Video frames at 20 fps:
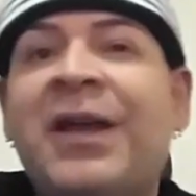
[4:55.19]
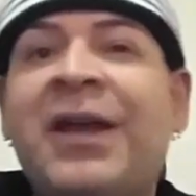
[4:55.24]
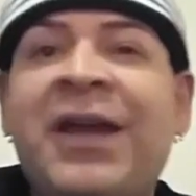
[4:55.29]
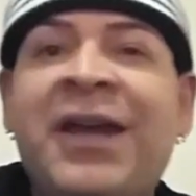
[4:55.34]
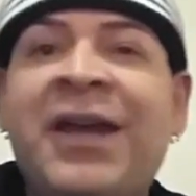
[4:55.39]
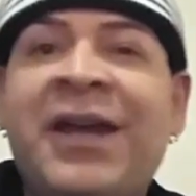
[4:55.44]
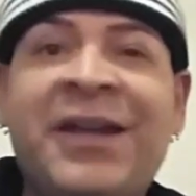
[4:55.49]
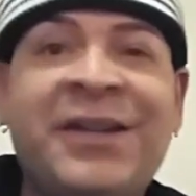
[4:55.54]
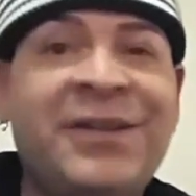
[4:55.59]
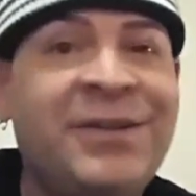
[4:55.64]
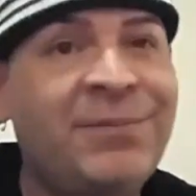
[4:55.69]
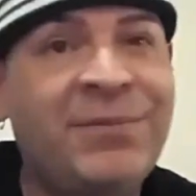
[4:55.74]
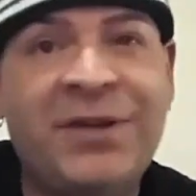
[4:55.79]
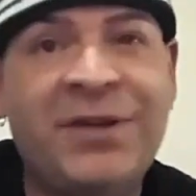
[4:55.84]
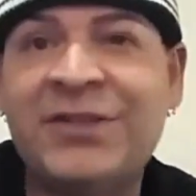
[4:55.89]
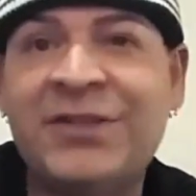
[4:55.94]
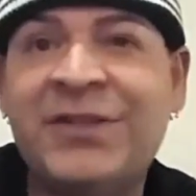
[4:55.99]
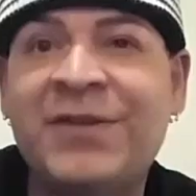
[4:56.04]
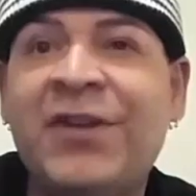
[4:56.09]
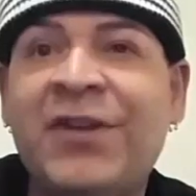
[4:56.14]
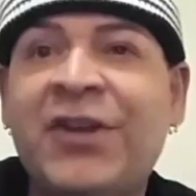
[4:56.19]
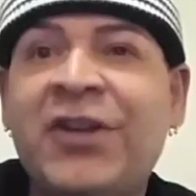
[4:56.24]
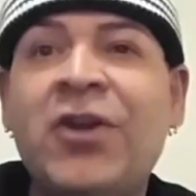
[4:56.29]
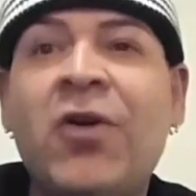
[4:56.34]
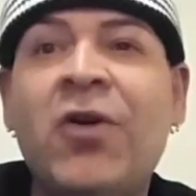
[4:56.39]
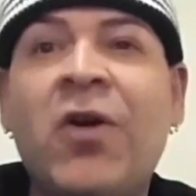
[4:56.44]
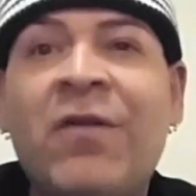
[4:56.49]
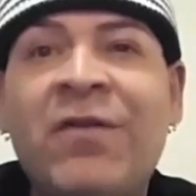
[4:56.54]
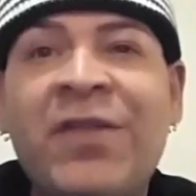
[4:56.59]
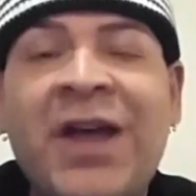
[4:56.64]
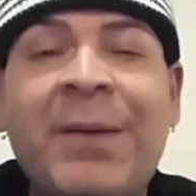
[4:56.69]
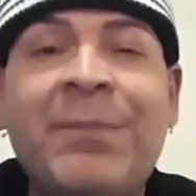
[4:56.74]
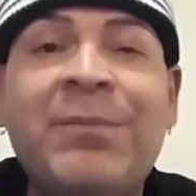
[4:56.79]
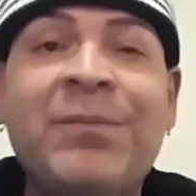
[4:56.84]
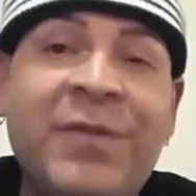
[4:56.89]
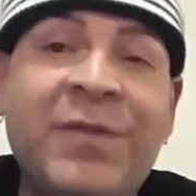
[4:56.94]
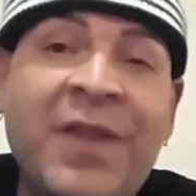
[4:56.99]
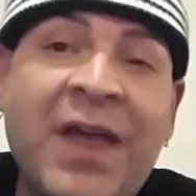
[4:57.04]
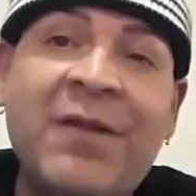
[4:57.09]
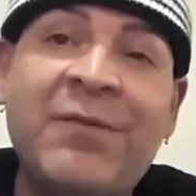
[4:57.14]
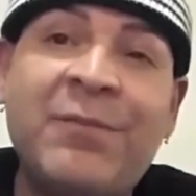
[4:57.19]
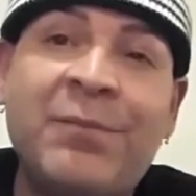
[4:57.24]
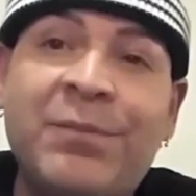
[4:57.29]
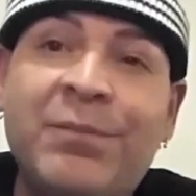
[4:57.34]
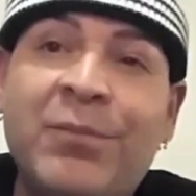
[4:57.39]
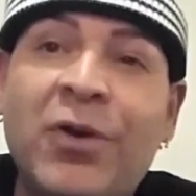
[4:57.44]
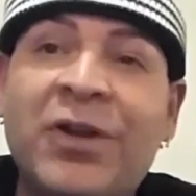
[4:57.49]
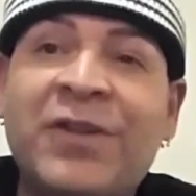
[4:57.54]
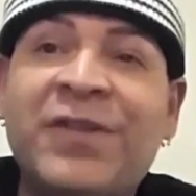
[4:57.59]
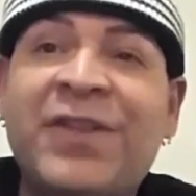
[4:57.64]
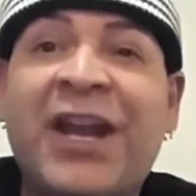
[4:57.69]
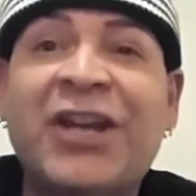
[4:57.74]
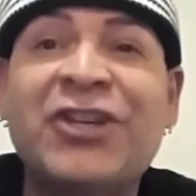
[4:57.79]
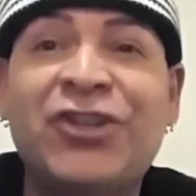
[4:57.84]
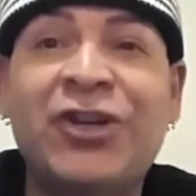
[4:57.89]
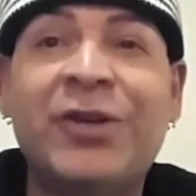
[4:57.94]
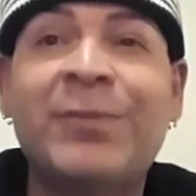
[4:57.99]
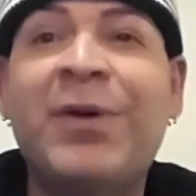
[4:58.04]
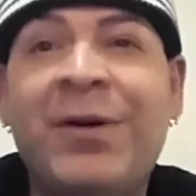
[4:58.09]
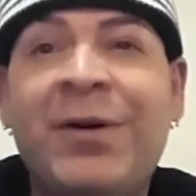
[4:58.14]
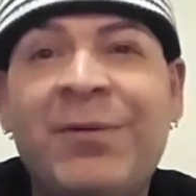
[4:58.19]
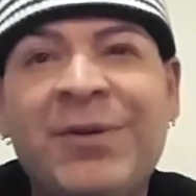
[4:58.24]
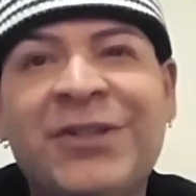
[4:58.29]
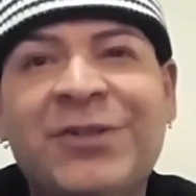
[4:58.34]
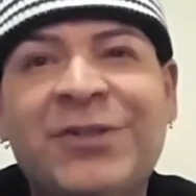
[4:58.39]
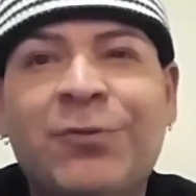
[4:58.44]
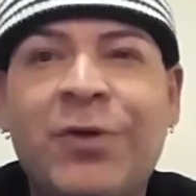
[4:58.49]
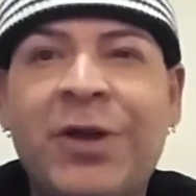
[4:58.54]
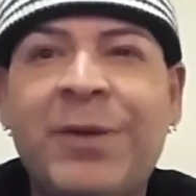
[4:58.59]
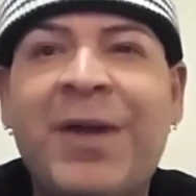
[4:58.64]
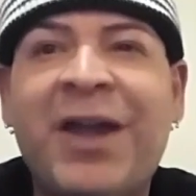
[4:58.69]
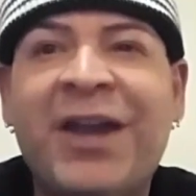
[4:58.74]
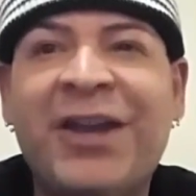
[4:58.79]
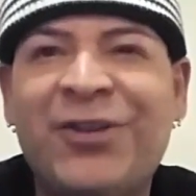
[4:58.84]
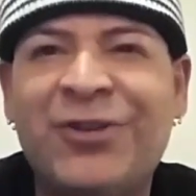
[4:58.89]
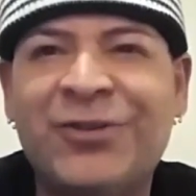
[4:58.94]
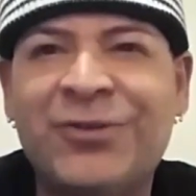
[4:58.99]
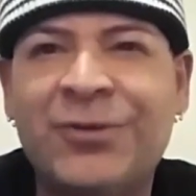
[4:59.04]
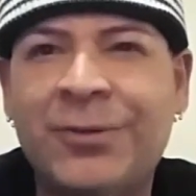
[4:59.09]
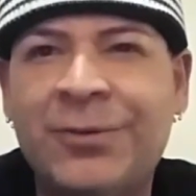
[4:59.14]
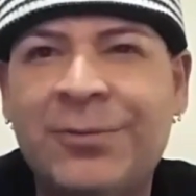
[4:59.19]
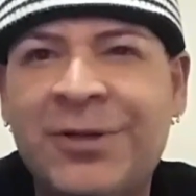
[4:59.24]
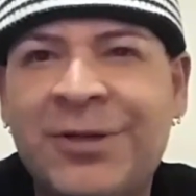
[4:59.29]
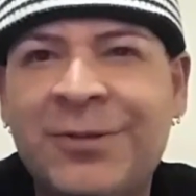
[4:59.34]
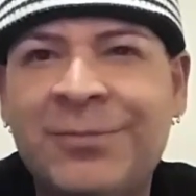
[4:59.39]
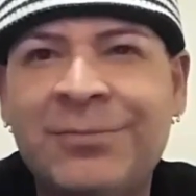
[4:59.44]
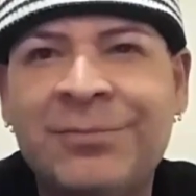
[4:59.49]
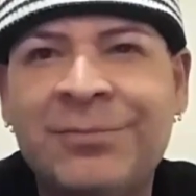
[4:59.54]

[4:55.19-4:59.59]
And here's the video of that book that I should have published way back in October.